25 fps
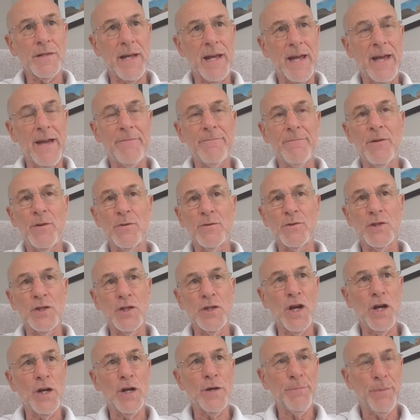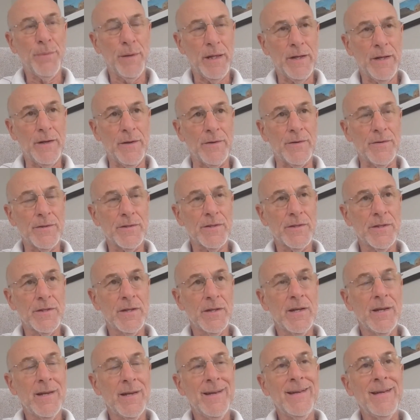they have, those young players,
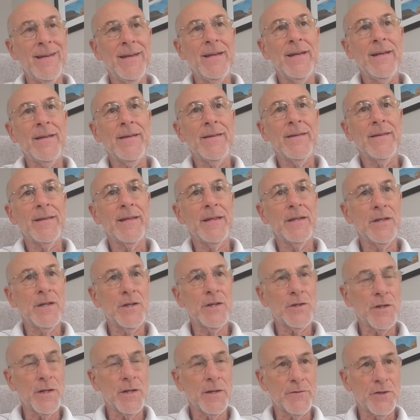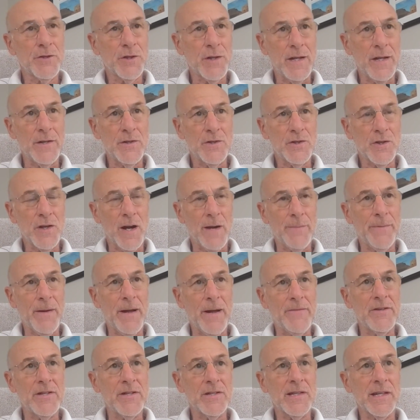the addition of Shaedon Sharpe
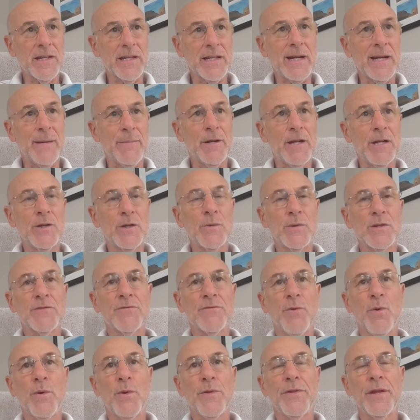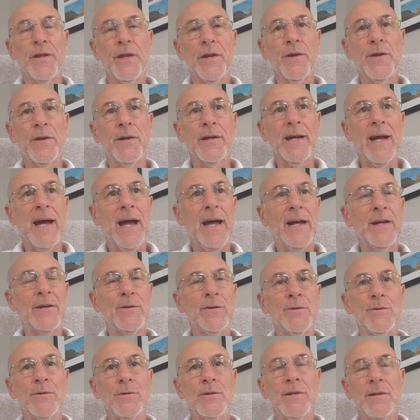obviously coming into his fourth year, a guy
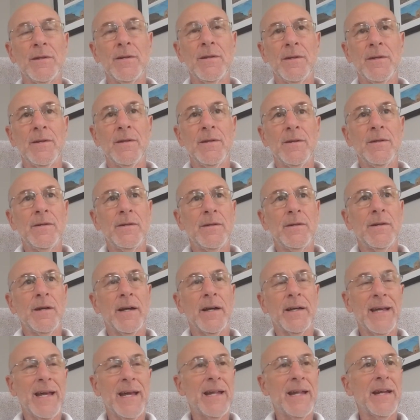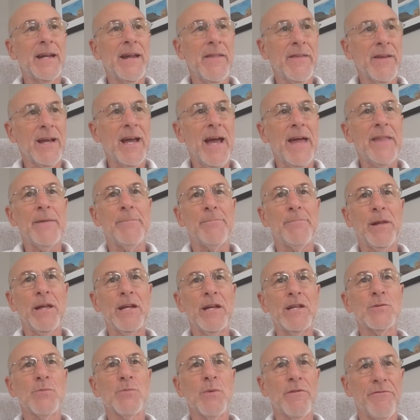who, again, another guy that
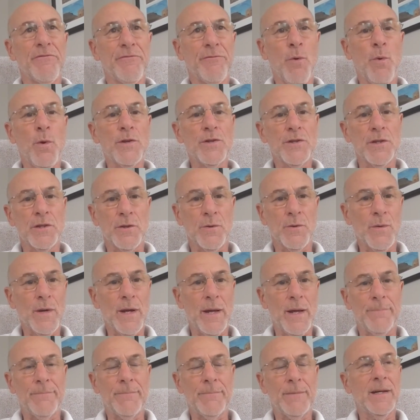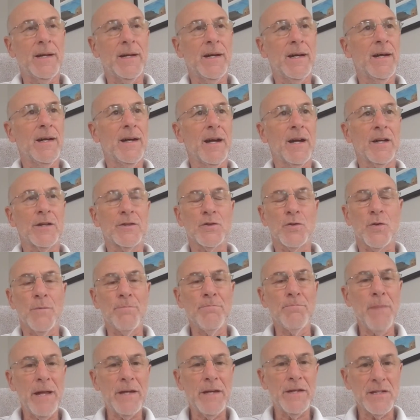plays with force at the rim, a
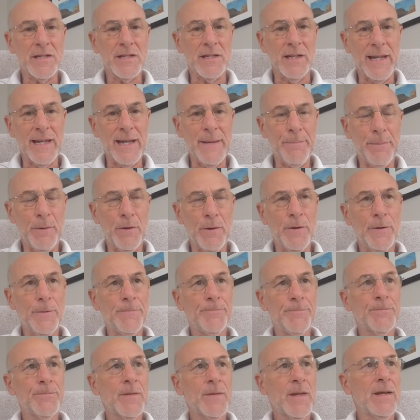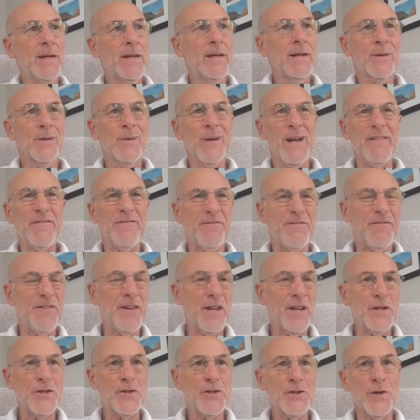tremendous leaper, great
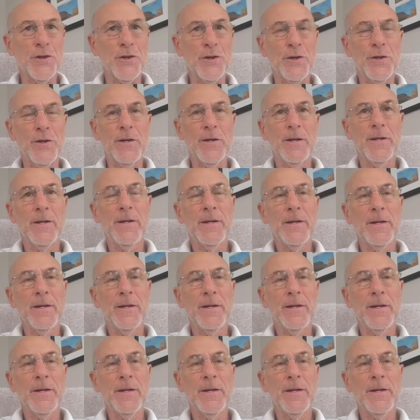finisher,